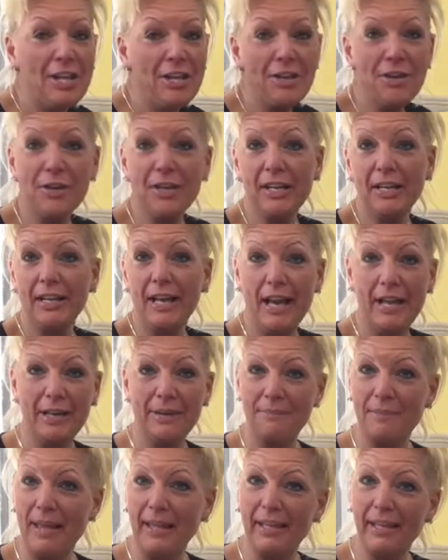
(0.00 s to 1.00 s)
You can kind
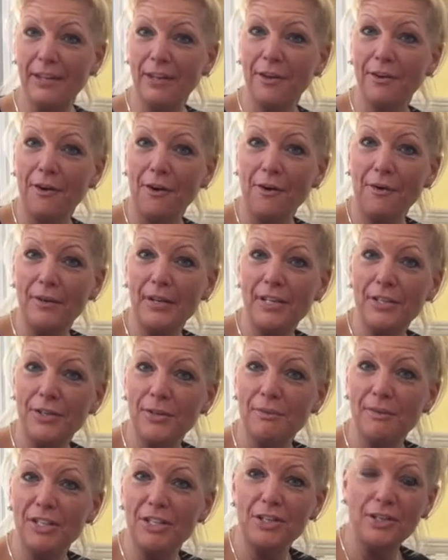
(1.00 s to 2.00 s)
of make it your own and
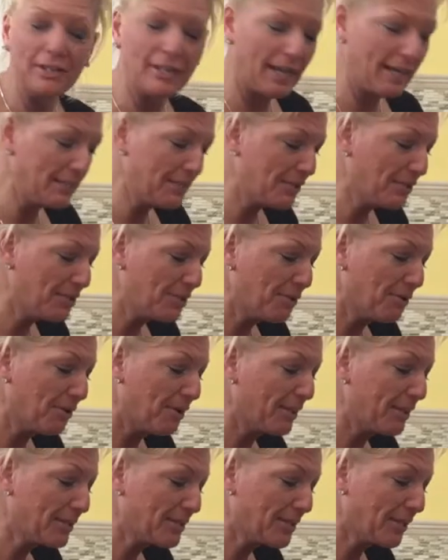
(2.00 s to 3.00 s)
do what you'd like to do,
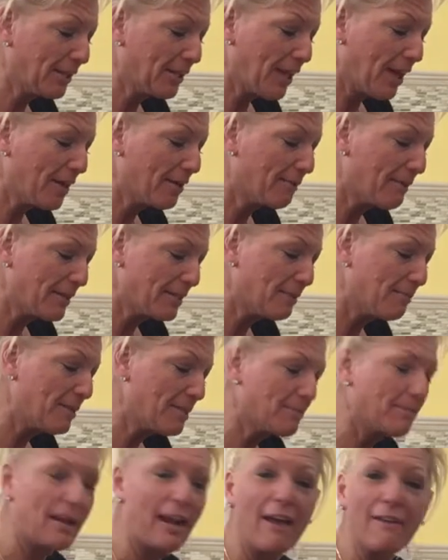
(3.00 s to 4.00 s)
or there's a lot of
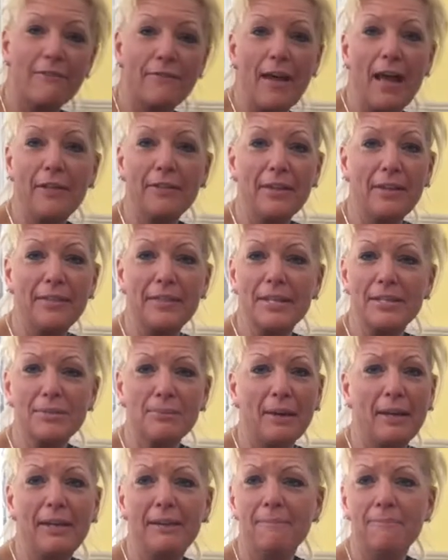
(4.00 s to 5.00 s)
recipes, but I found that this
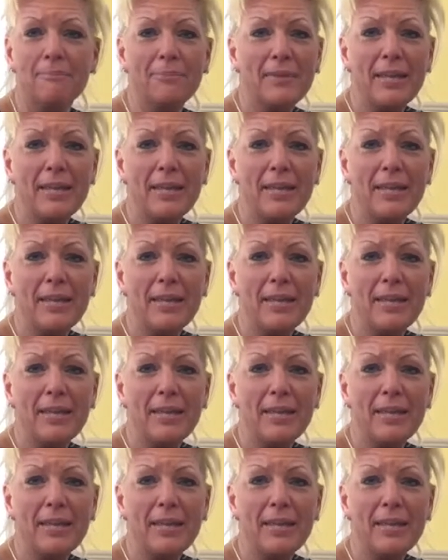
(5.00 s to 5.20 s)
one